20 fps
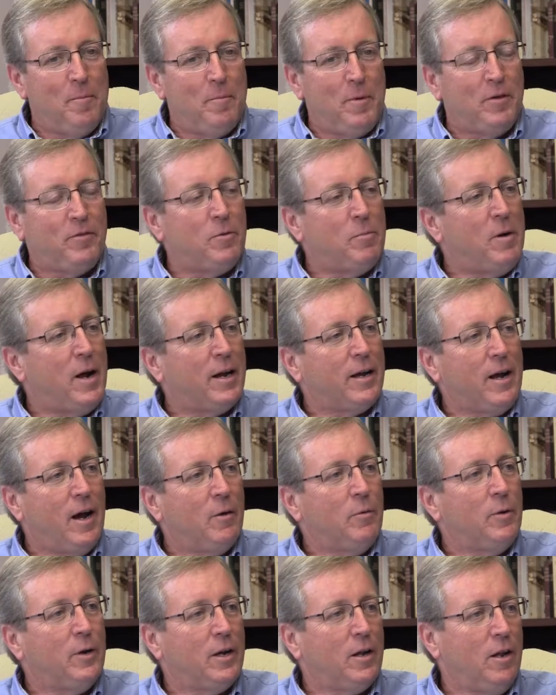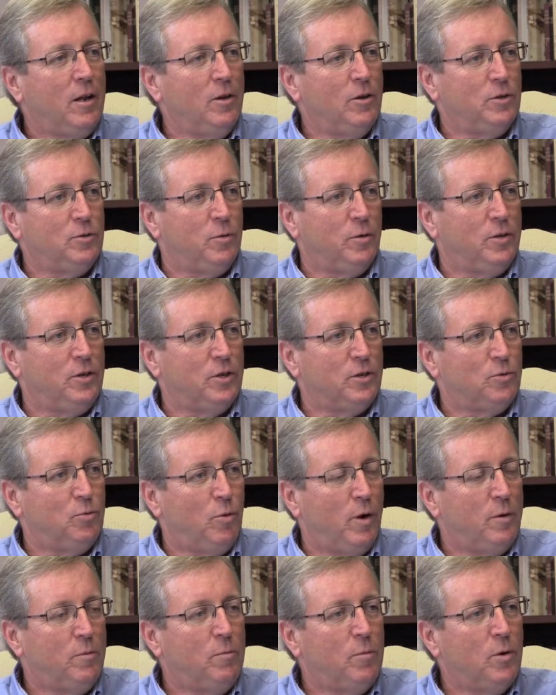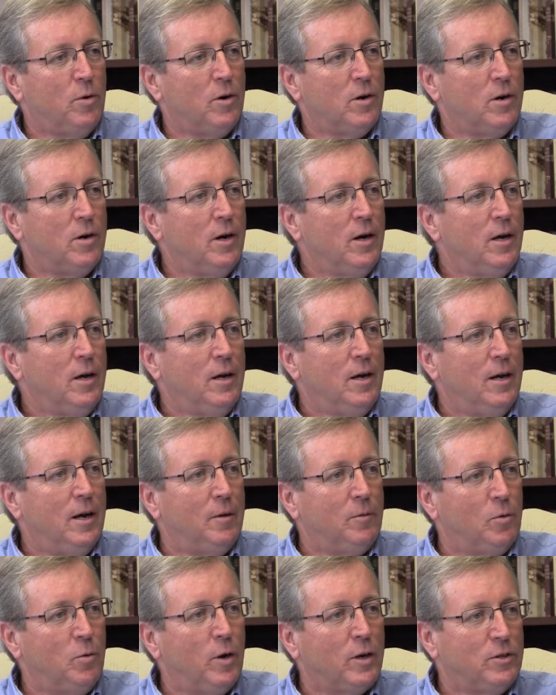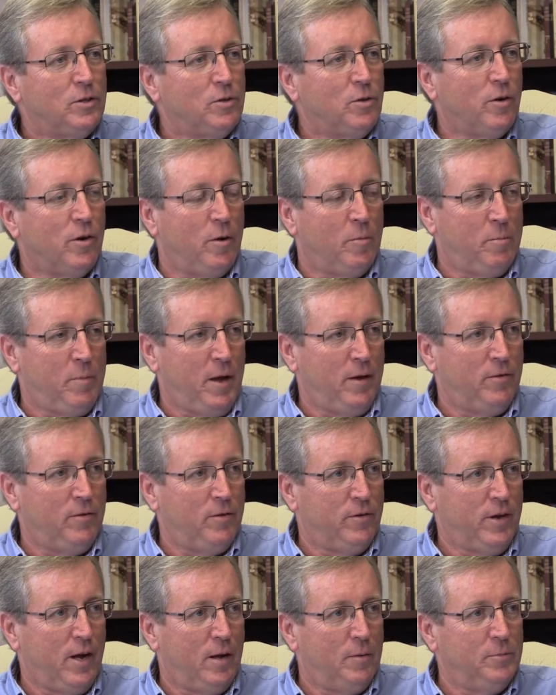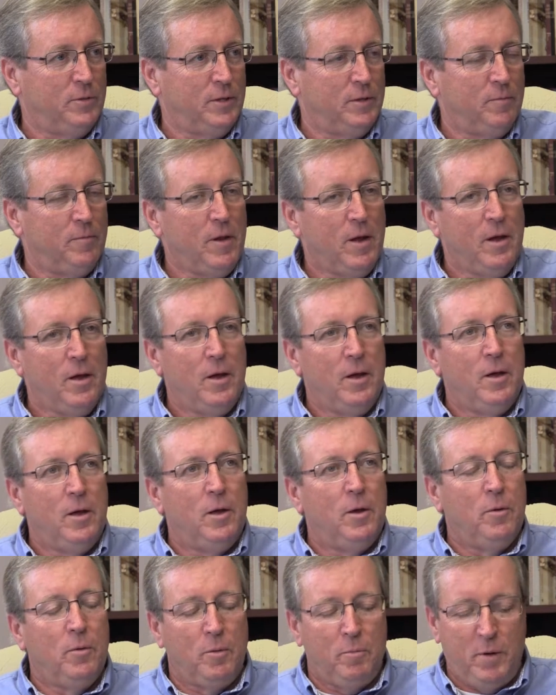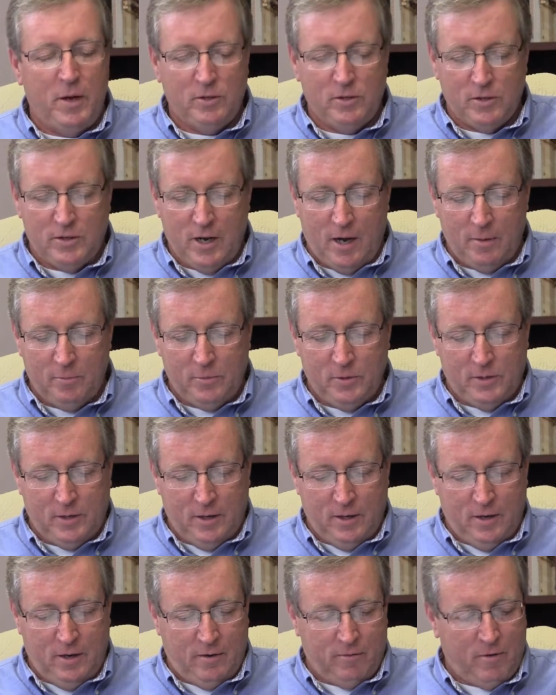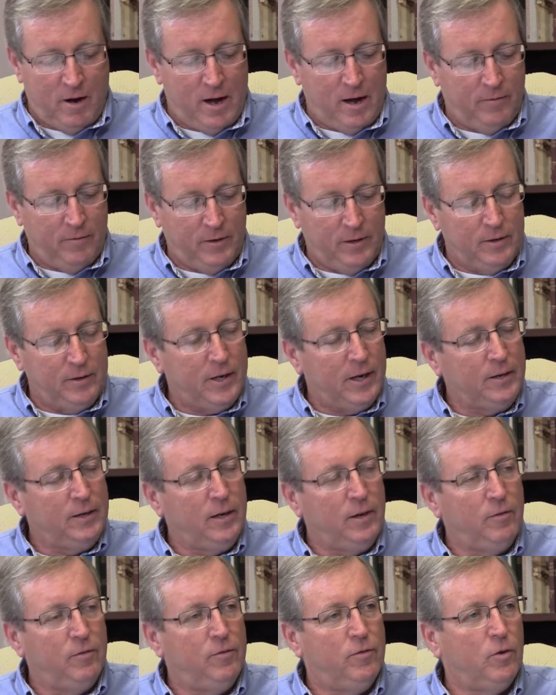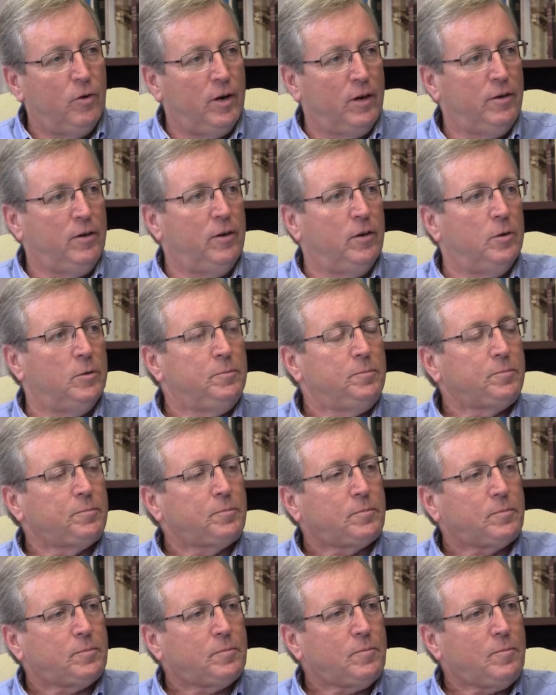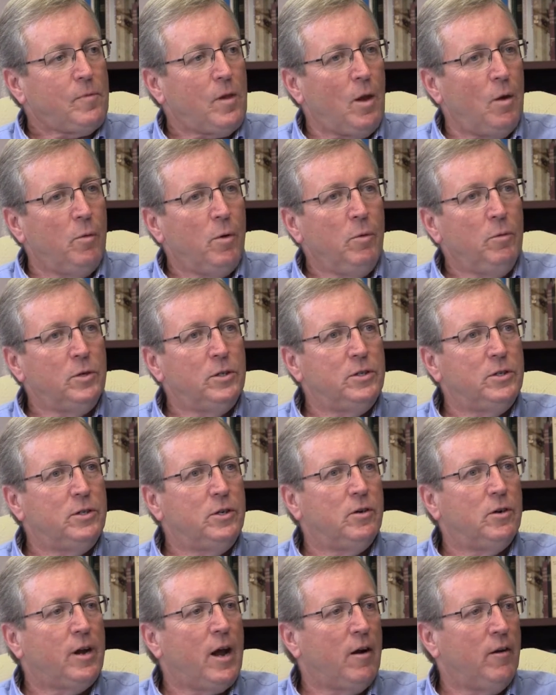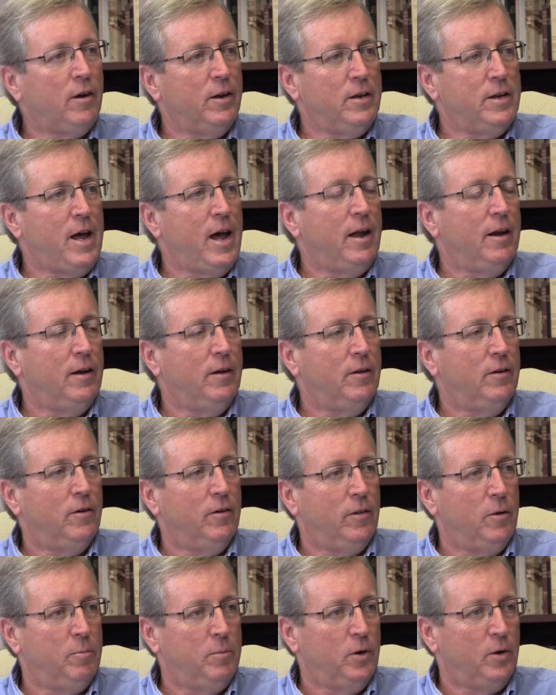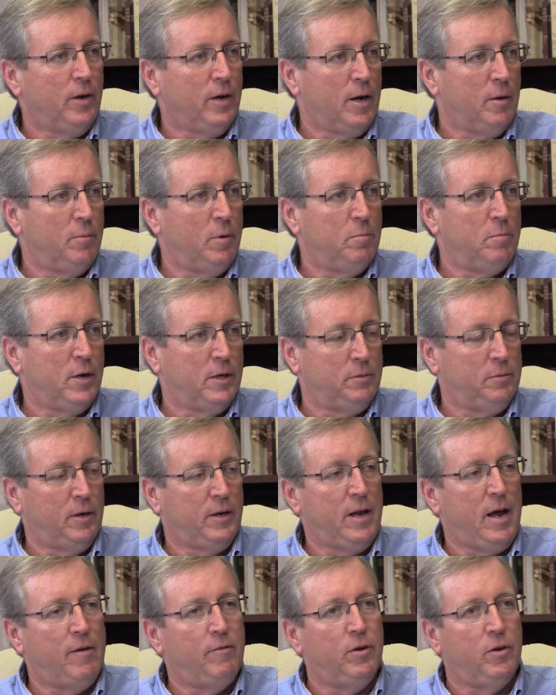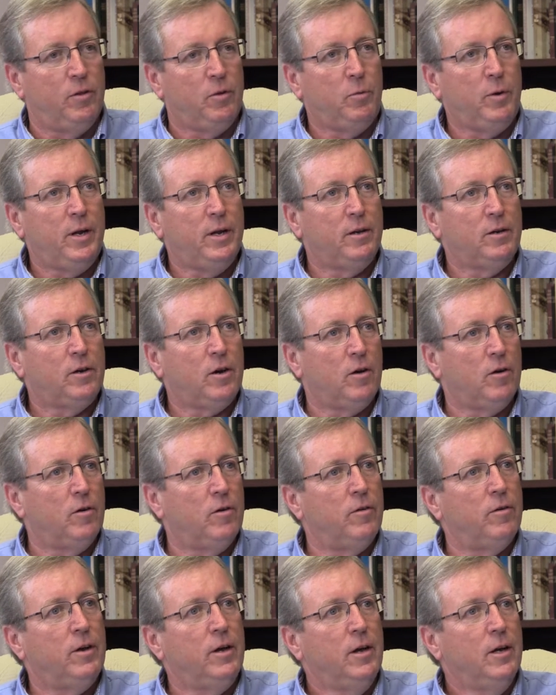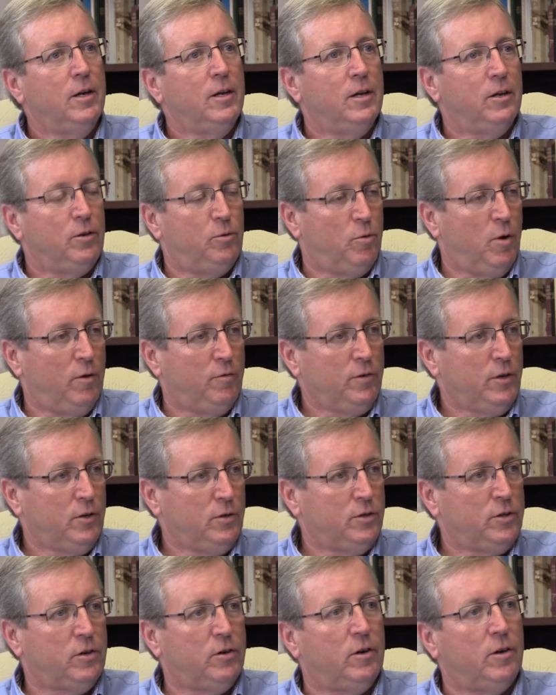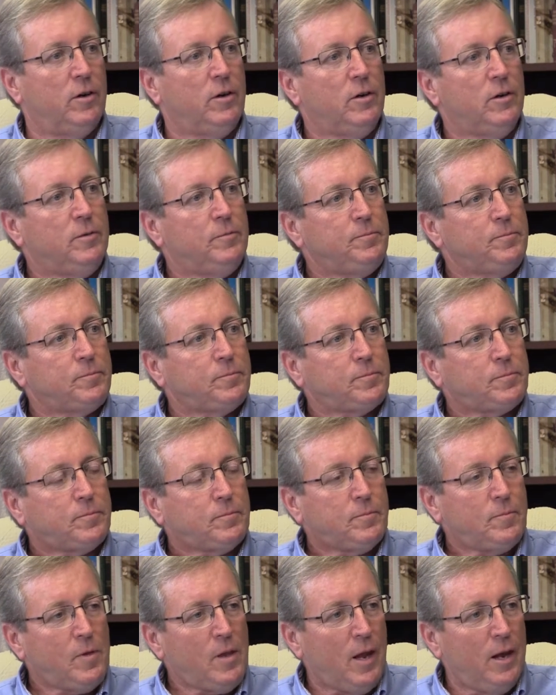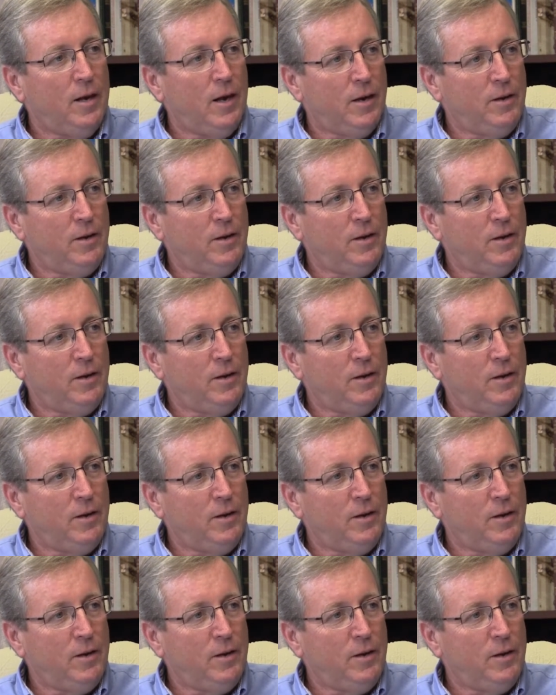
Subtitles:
Pastor Monica, I want to close with just one more quick story on Pastor Thompson. When Pastor Thompson arrived in 1942, we were still carrying debt on the building up on Prospect Avenue that we had incurred 12 years earlier, in